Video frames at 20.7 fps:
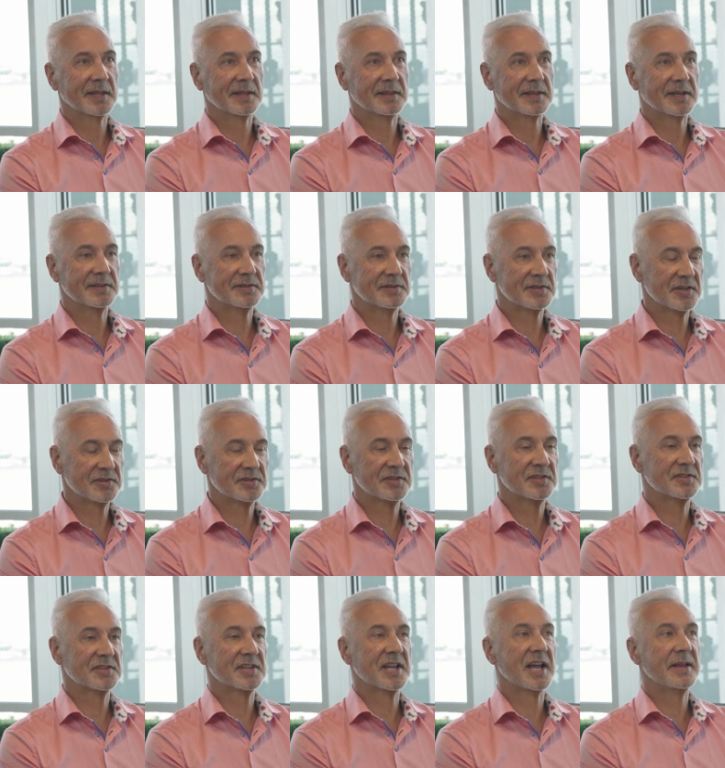they're just
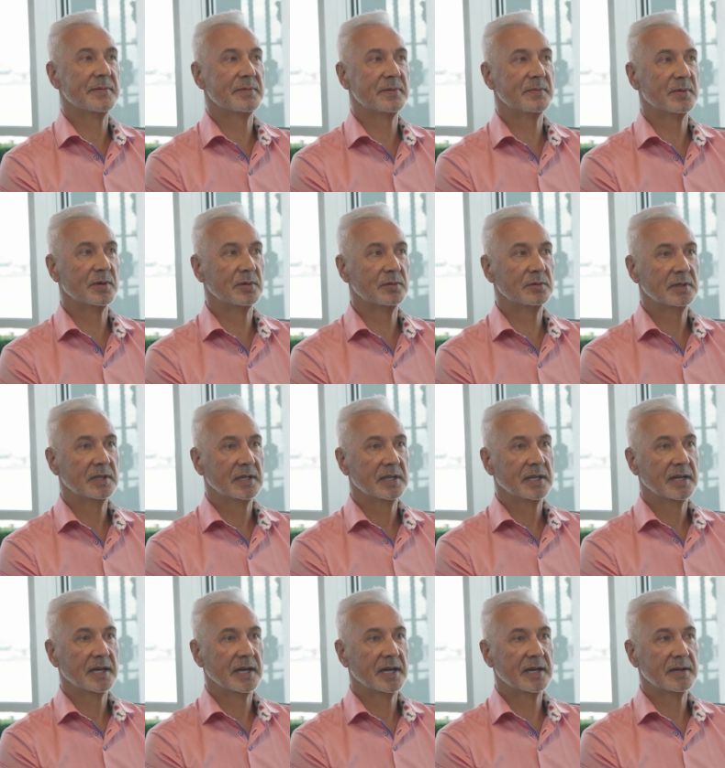as capable.
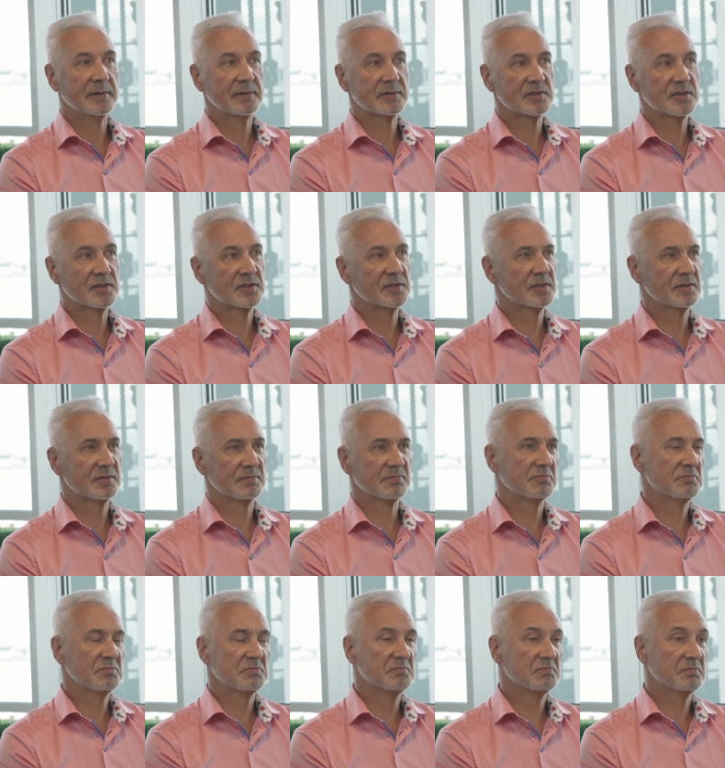Mm. Uh, it's just
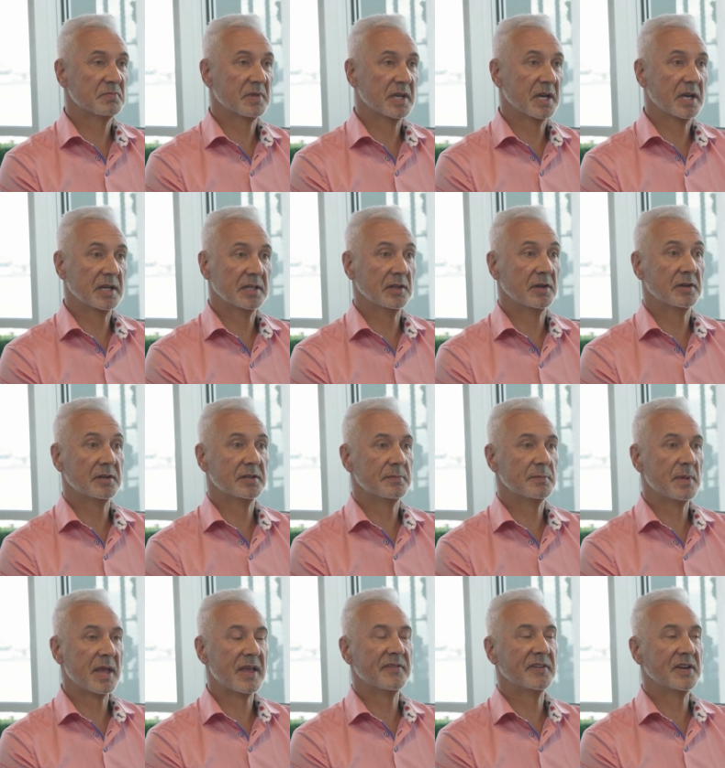a lot of
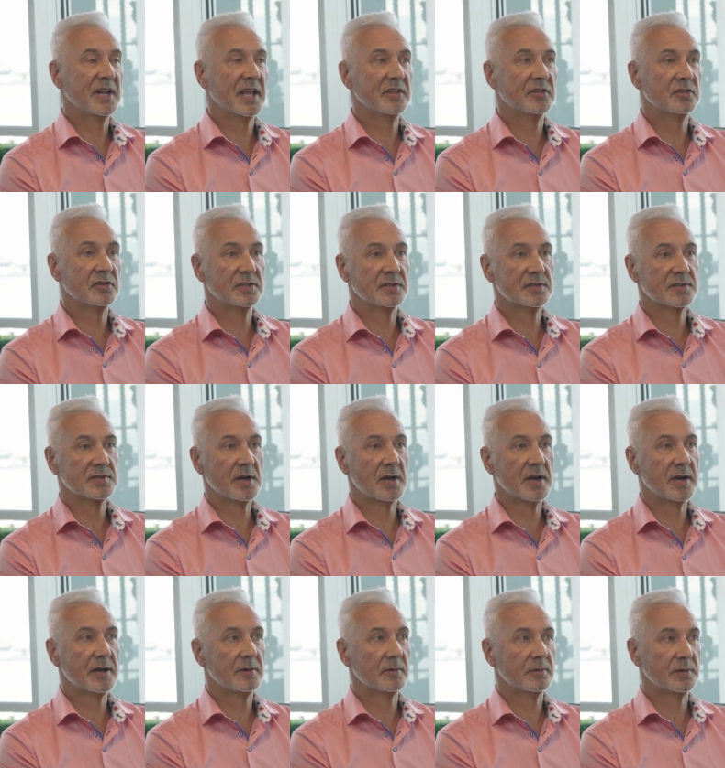them haven't had the
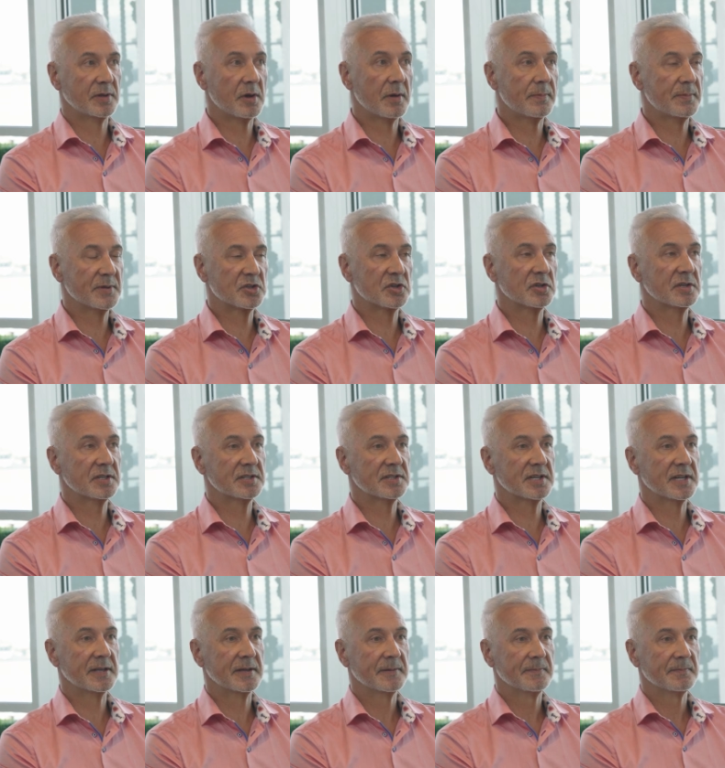desire or the
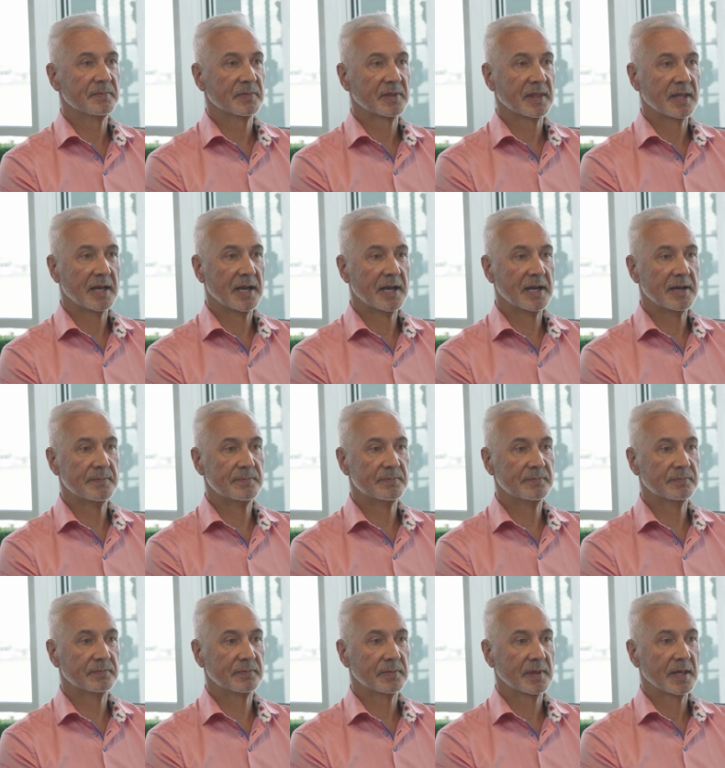opportunity. Yeah.
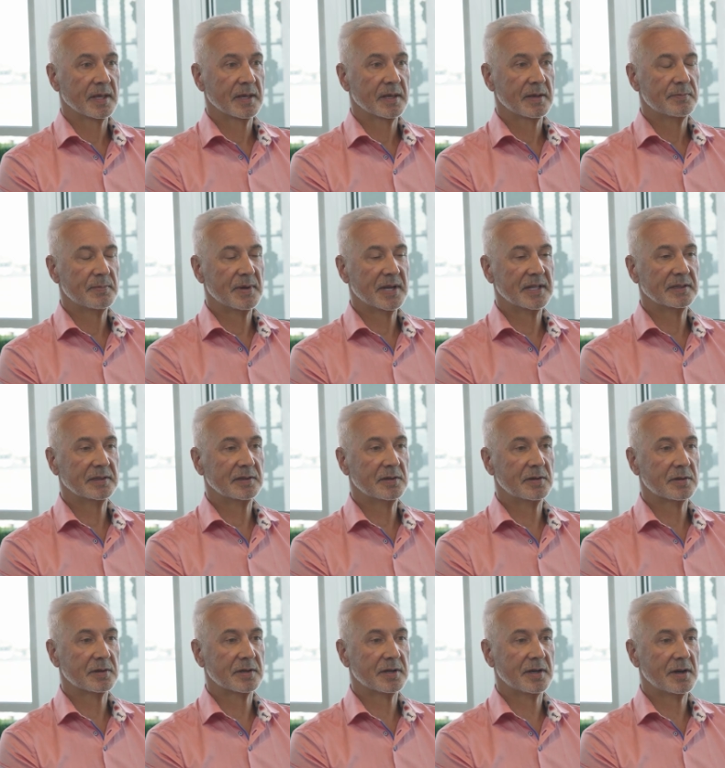Um, but
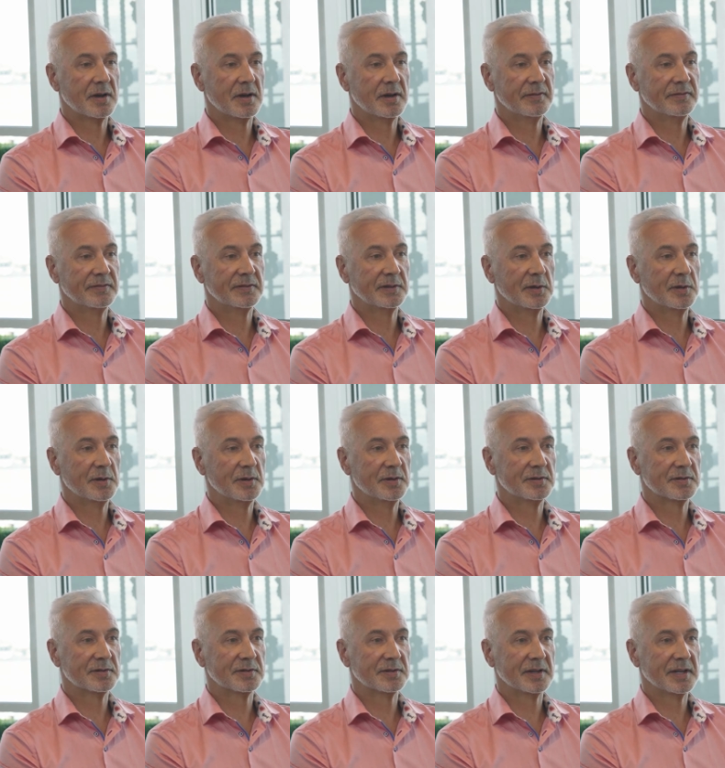look, I've
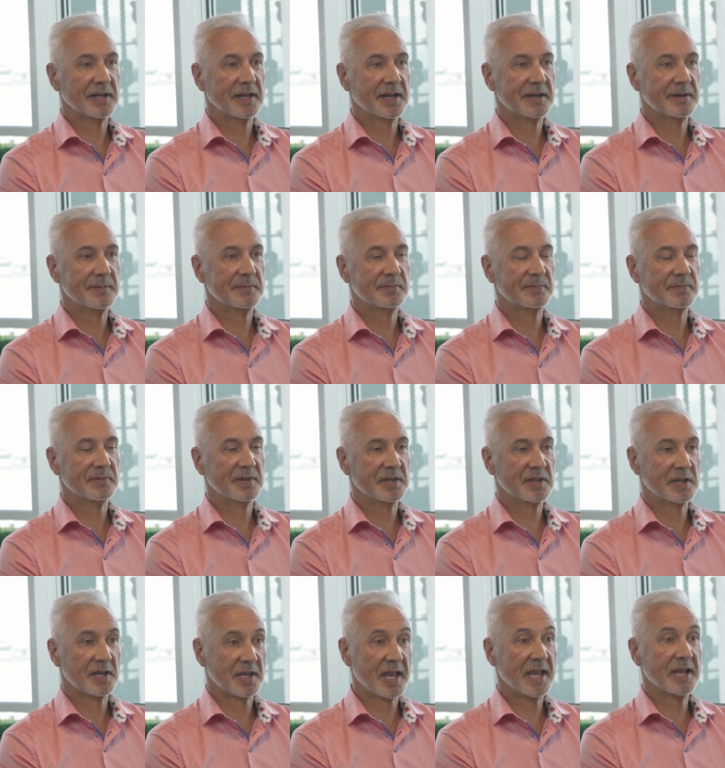learned um,
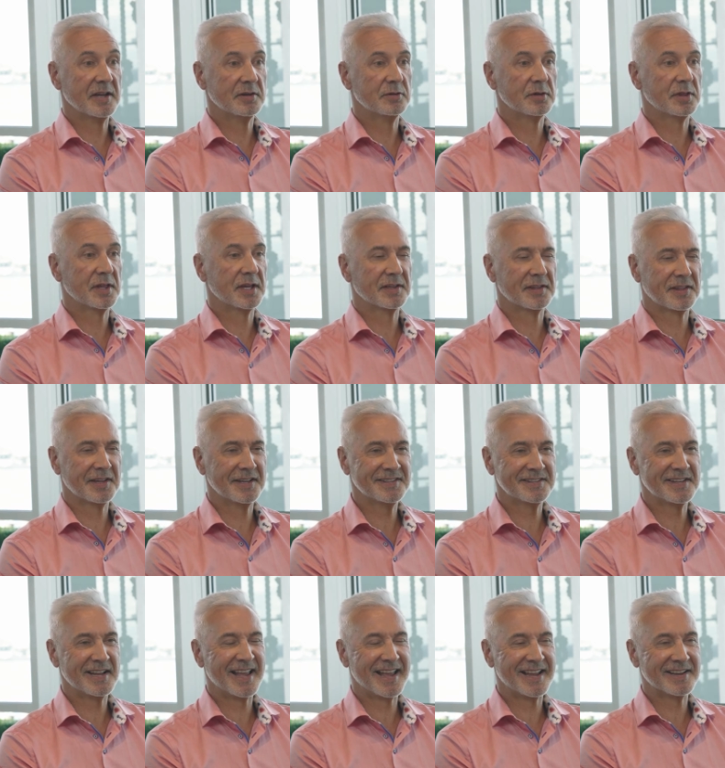that you can do things.
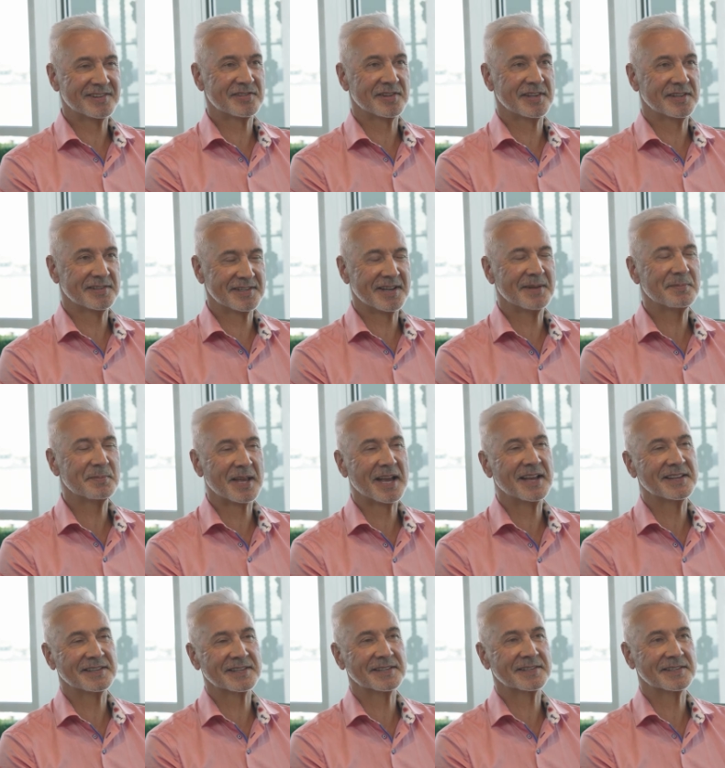Things that actually, in some
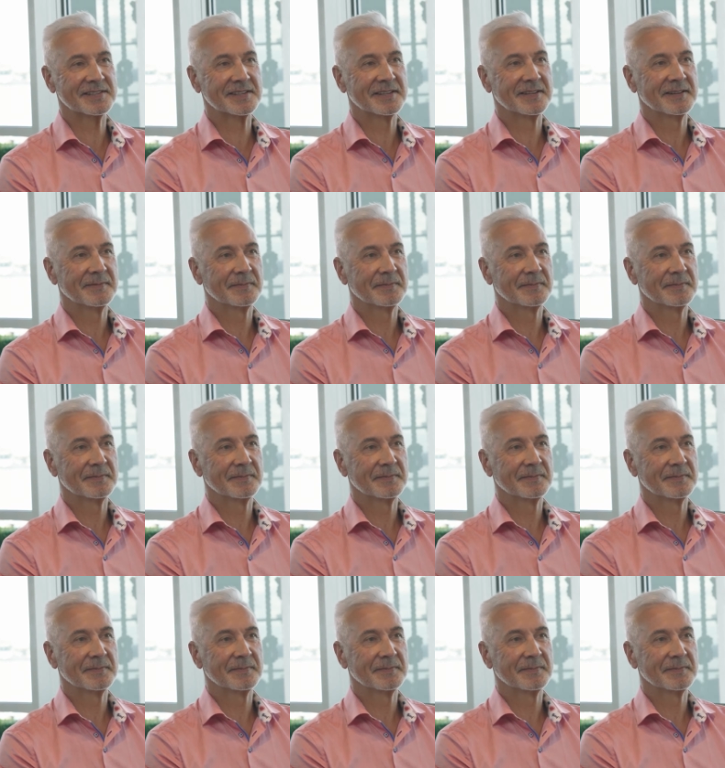cases,